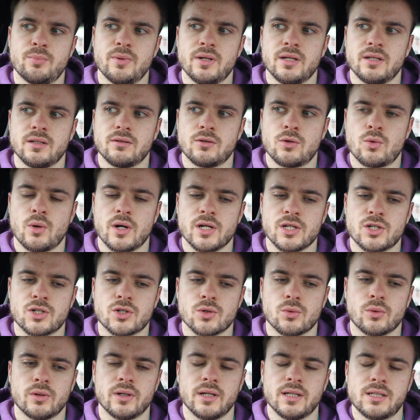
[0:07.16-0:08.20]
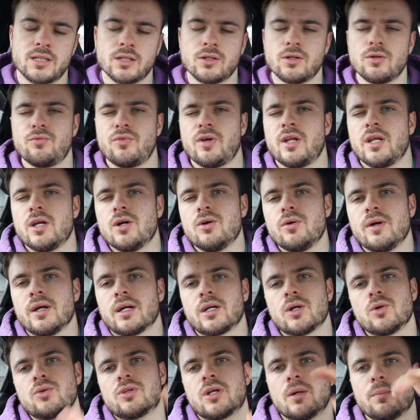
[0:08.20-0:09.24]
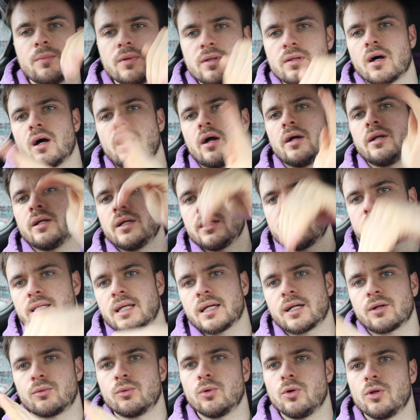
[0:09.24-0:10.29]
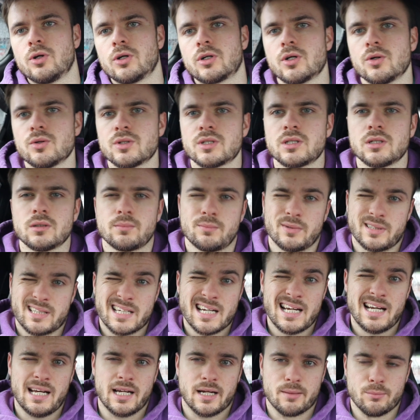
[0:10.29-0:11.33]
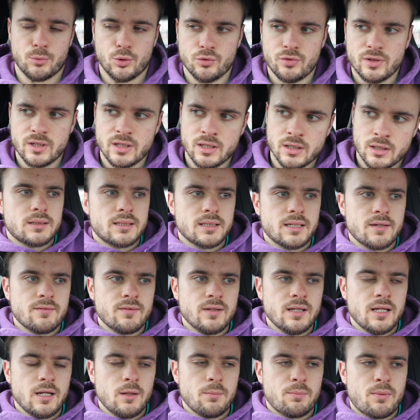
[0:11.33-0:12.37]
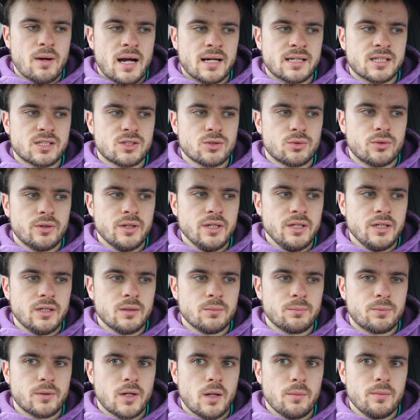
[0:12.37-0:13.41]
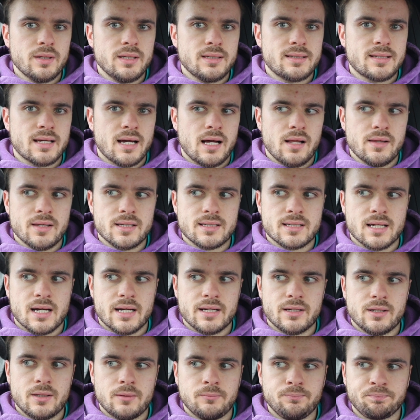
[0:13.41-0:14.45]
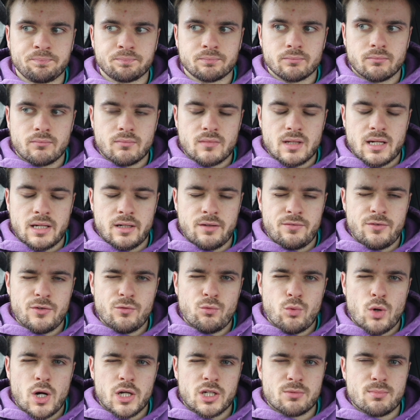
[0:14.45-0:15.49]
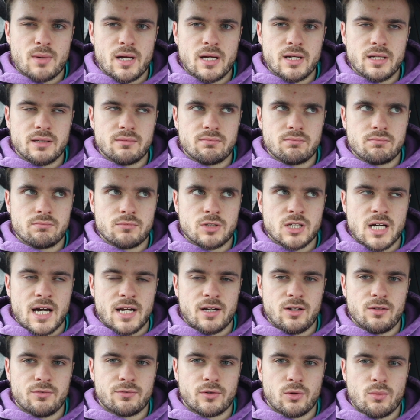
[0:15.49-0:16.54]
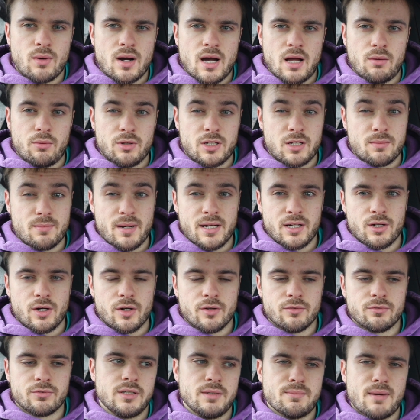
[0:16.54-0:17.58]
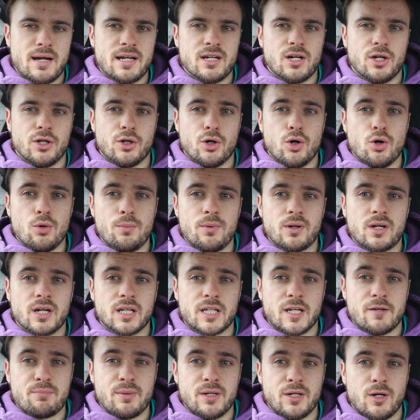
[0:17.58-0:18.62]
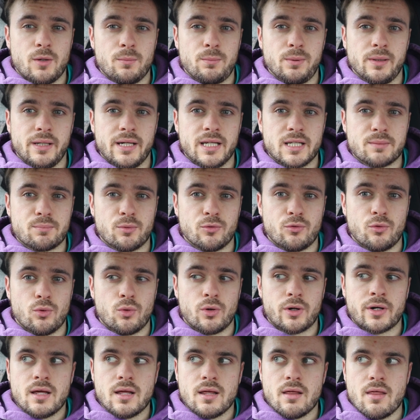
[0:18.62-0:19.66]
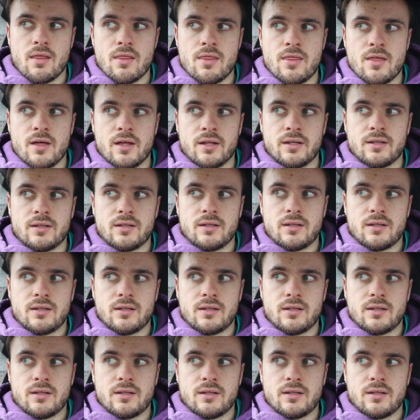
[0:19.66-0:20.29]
bit quite short. It's a good video, it goes up and down, it's like a roller coaster, but it's kind of like a movie. To give a little backstory, you can probably tell the title. And if you've watched my channel for a while, which you might not have, you might not know because I've been on planes before, that